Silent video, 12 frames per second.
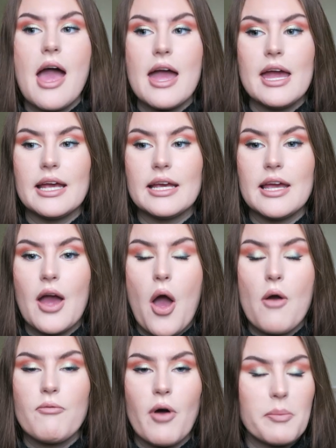a
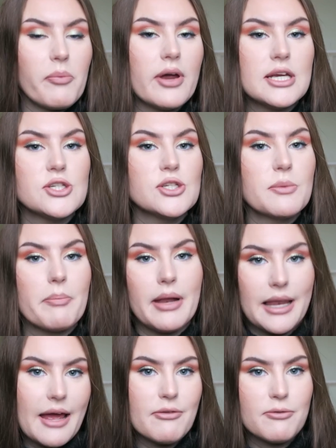vibration
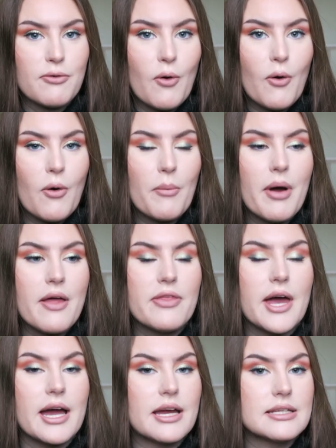platform
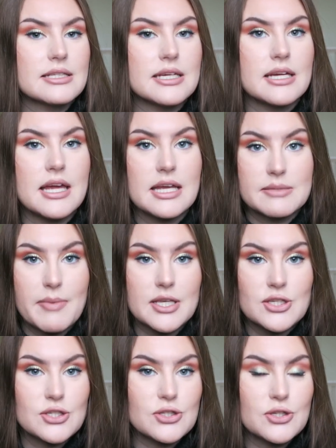that is
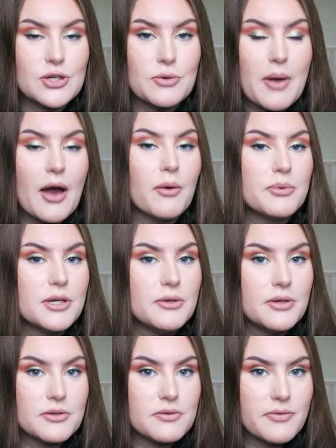meant to help you
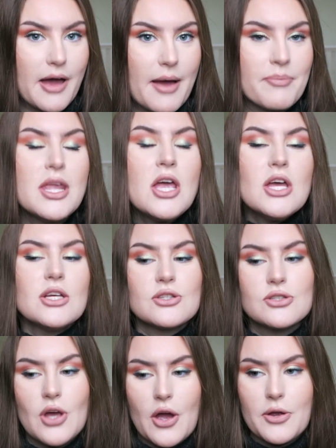lose fat.
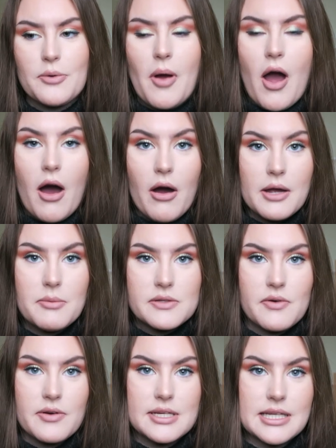So I was
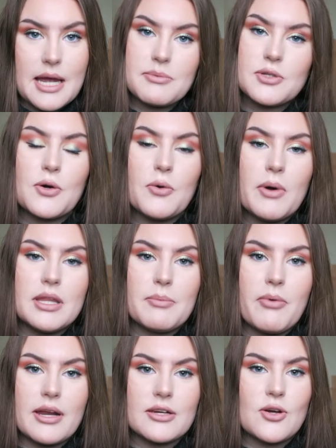very skeptical when the
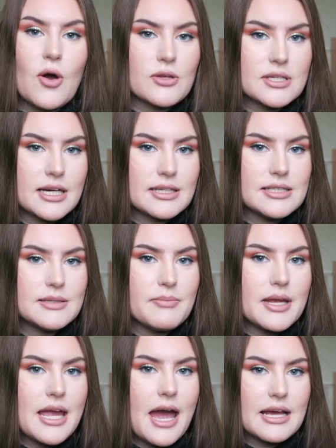brand contacted
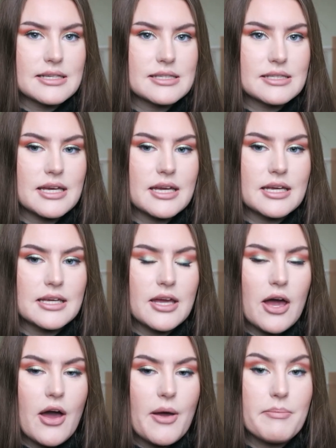me asking
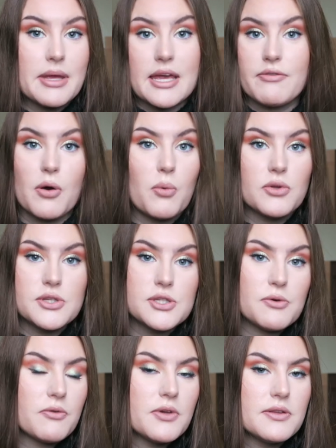uh, me if I wanted
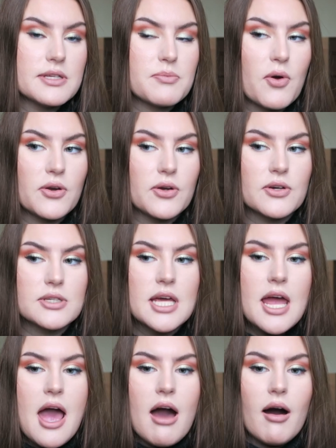to review this product.
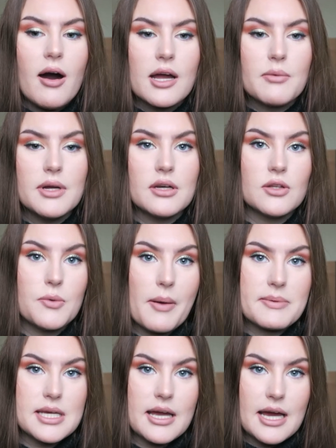I went on the
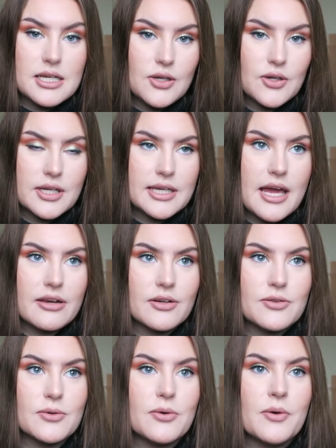website, had a look at it, and I
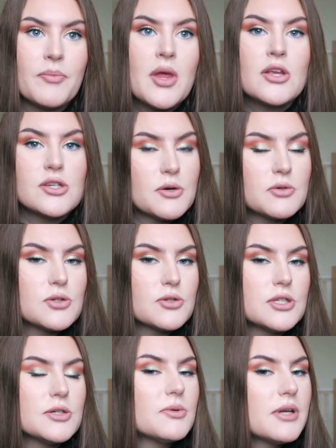thought, do you know what,
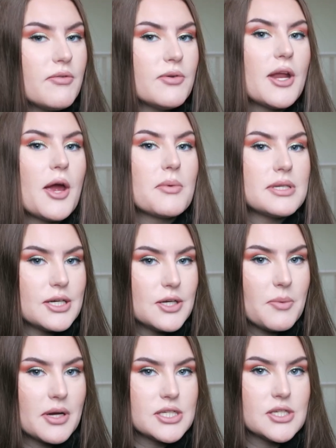Georgie, you'll never know until
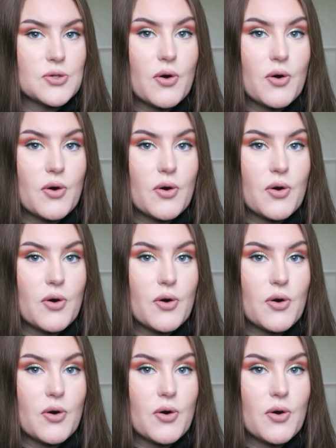you actually